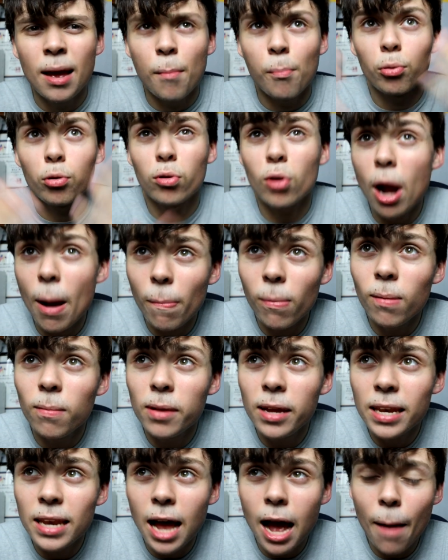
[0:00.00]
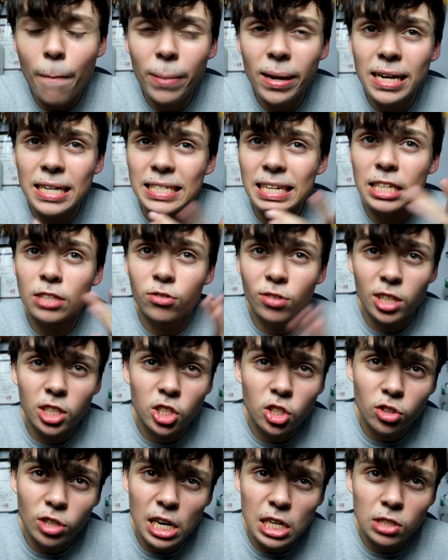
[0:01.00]
Probably not because that's really
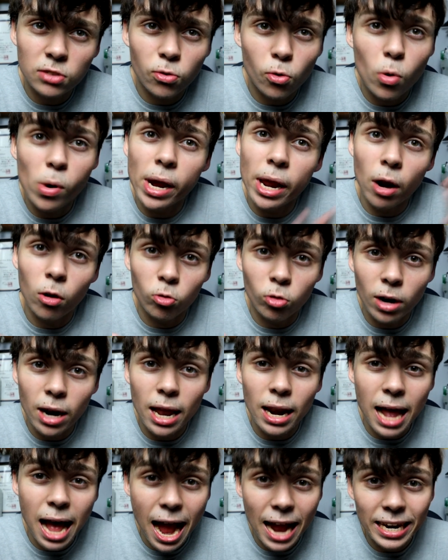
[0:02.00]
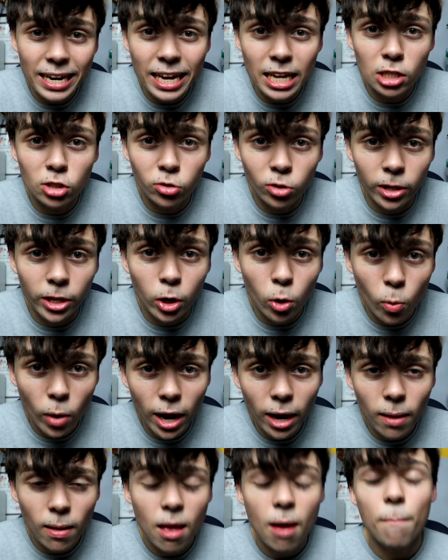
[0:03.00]
stressful and I'll run out of ideas really
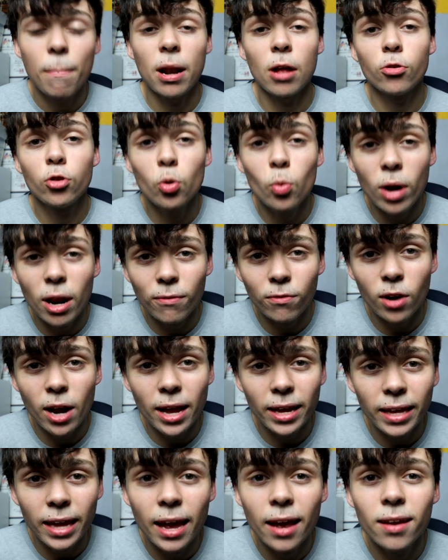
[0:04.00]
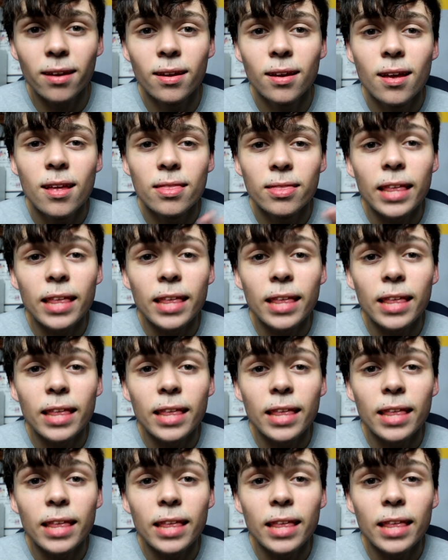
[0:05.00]
quick, but I'll do whatever I can.